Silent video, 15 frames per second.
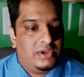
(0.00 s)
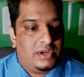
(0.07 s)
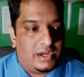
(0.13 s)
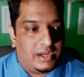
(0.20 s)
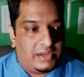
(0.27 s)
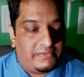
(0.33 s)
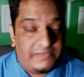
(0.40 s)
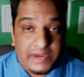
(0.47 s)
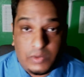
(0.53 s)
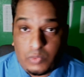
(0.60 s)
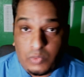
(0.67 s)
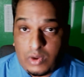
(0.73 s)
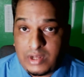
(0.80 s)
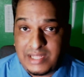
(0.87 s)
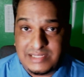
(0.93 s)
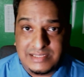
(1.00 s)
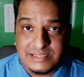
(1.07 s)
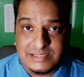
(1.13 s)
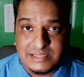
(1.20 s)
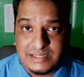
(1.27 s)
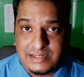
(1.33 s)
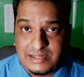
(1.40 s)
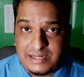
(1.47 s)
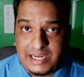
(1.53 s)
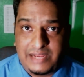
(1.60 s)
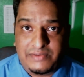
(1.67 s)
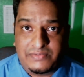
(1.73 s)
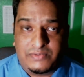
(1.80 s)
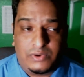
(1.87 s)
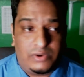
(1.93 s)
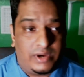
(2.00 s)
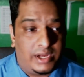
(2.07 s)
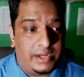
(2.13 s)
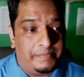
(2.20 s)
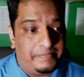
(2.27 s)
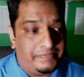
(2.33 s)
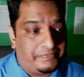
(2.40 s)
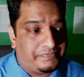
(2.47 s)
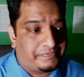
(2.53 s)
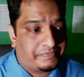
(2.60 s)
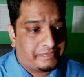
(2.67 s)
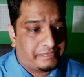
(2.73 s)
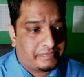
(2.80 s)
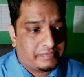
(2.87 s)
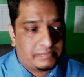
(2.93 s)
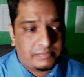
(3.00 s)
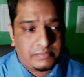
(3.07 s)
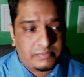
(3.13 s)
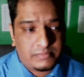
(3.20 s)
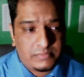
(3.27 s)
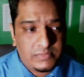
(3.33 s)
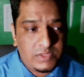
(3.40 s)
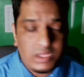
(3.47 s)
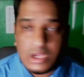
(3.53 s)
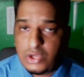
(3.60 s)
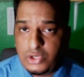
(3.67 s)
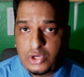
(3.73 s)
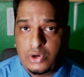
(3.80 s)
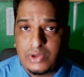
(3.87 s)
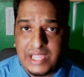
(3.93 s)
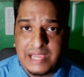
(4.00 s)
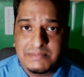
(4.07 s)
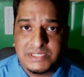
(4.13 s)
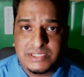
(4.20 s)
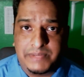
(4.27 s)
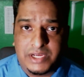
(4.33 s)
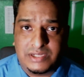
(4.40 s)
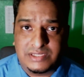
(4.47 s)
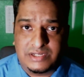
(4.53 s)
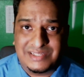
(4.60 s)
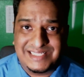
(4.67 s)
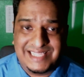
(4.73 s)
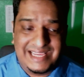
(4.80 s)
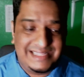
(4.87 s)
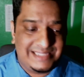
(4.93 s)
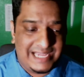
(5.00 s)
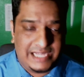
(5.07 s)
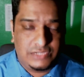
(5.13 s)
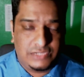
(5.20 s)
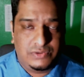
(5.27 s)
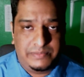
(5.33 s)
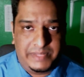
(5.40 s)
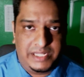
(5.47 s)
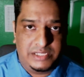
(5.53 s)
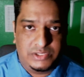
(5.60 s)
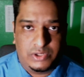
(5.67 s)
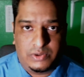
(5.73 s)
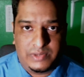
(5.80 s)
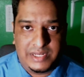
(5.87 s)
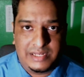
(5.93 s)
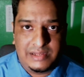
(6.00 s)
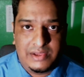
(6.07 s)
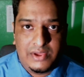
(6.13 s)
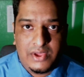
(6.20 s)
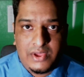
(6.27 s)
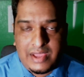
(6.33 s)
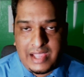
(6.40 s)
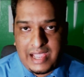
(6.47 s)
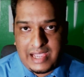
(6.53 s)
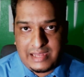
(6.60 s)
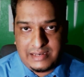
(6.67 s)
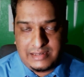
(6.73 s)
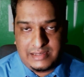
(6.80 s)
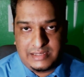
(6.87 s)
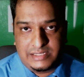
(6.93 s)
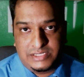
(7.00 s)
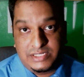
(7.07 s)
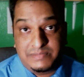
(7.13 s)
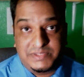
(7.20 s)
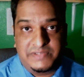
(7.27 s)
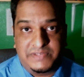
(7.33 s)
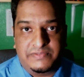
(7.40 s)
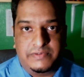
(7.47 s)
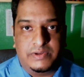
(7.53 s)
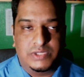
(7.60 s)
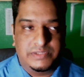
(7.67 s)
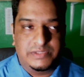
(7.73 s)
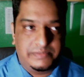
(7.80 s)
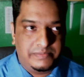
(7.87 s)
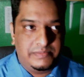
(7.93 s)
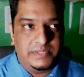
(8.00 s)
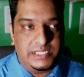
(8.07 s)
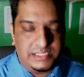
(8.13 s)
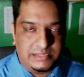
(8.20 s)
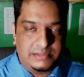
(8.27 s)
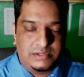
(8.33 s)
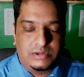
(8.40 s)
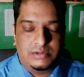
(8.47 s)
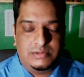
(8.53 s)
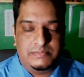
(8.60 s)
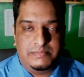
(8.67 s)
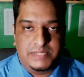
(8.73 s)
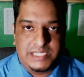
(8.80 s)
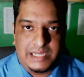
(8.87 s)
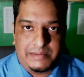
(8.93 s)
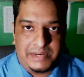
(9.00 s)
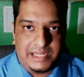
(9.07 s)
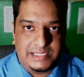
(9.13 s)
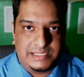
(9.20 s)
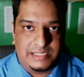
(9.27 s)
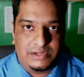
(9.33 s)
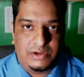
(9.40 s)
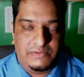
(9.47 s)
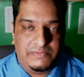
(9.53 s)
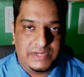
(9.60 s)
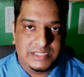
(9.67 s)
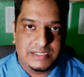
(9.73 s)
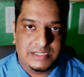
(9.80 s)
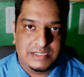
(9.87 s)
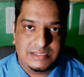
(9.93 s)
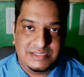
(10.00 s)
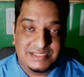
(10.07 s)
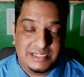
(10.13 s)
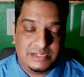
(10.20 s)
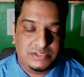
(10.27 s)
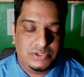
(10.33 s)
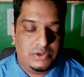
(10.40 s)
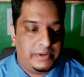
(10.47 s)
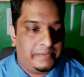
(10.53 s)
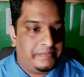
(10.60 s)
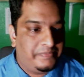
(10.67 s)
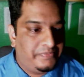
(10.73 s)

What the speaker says: In fact, walnuts is great for neurochemistry because it contains actual melatonin and tryptophan, which is metabolized and converted into serotonin.